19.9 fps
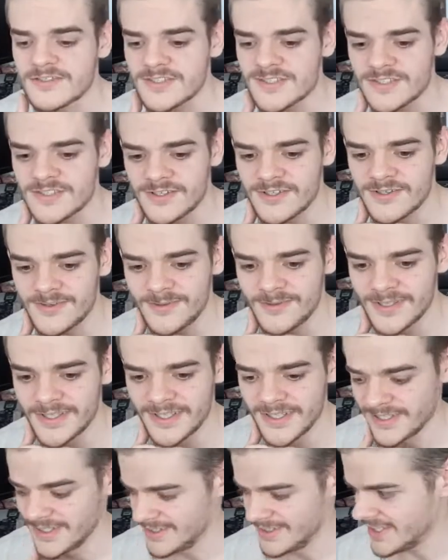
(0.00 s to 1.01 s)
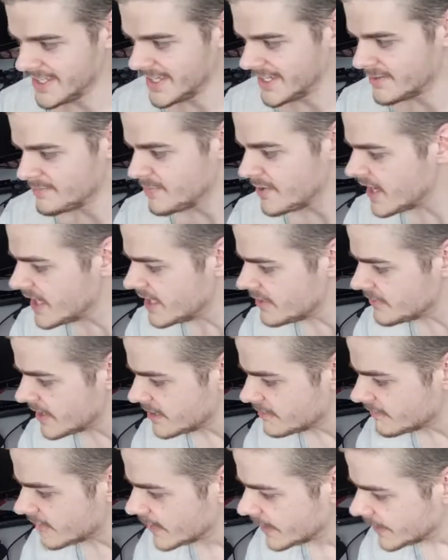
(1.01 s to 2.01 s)
So yeah, but
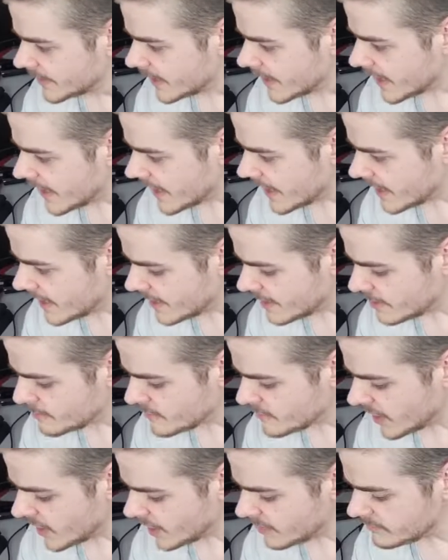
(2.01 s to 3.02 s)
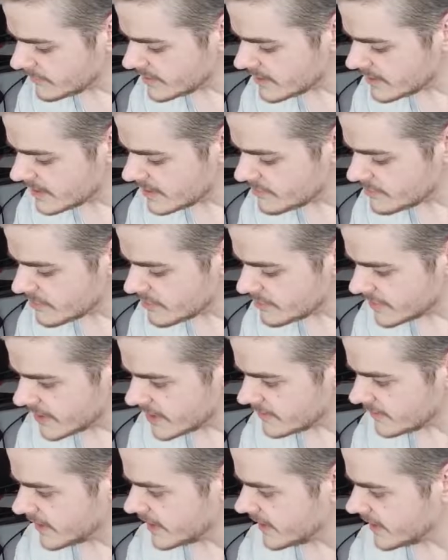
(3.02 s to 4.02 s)
anyway, I'm gonna leave the
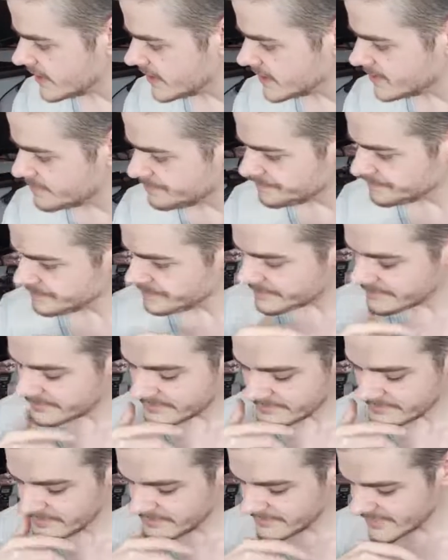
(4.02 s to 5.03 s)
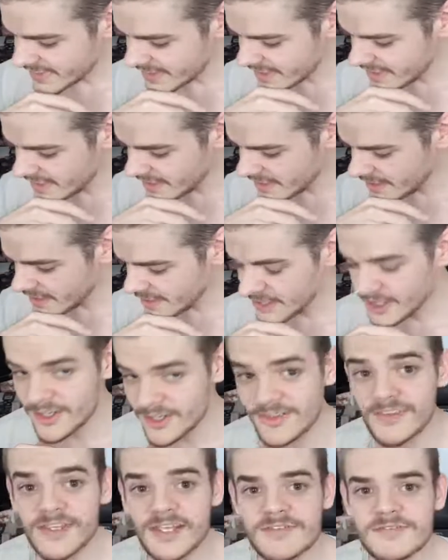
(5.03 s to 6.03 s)
video here.
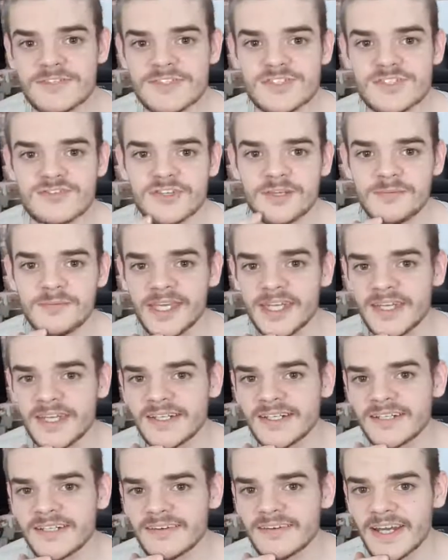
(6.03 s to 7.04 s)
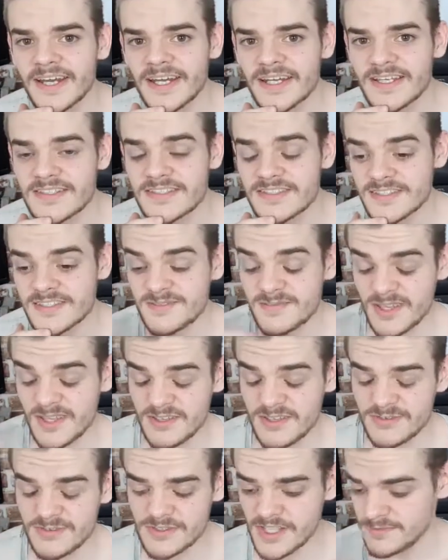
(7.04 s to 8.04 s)
Leave the stream here as
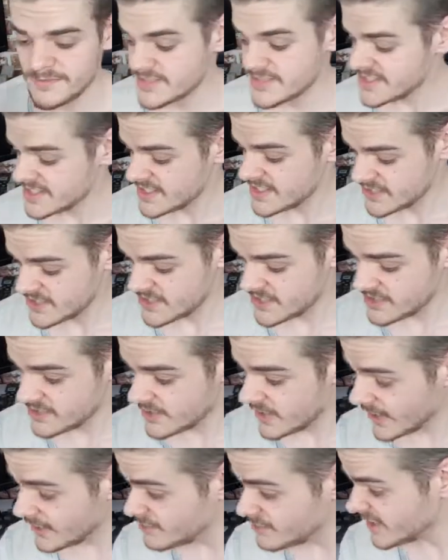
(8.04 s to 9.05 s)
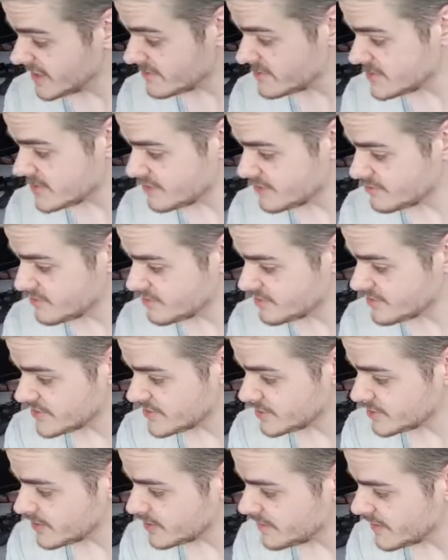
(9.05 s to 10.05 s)
it feels like the best thing to do. I've run out of stuff to
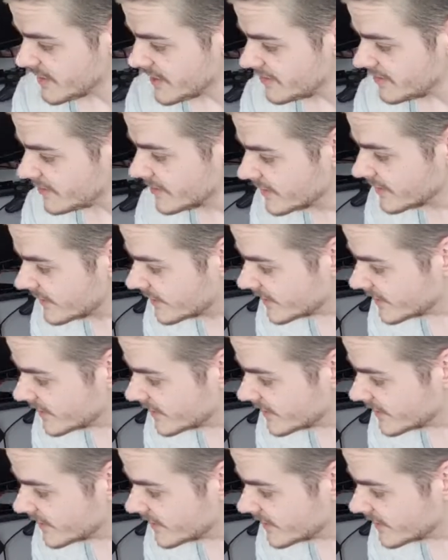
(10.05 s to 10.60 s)
talk about.